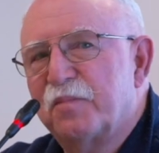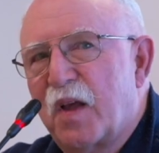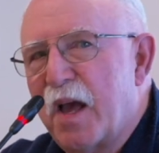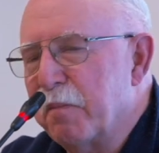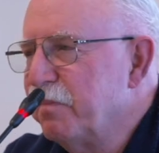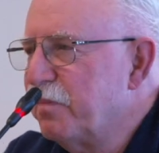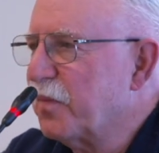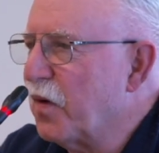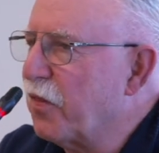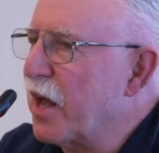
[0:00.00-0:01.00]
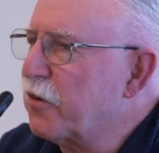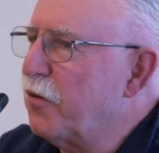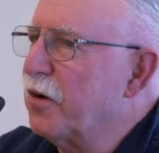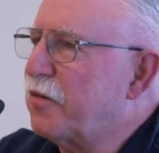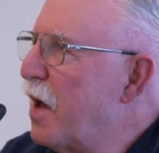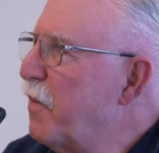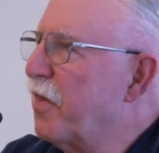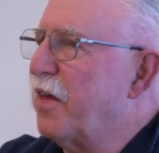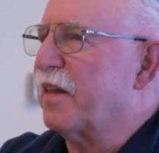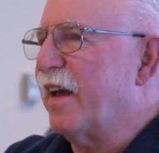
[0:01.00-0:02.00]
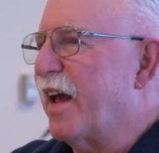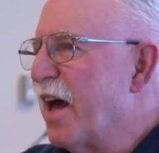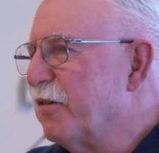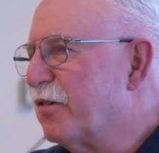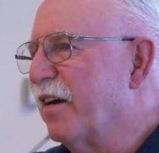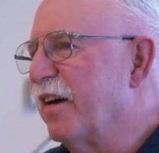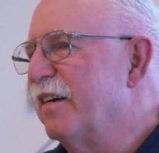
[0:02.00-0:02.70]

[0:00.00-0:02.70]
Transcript: Okay, well, thanks for your time. I think Lee has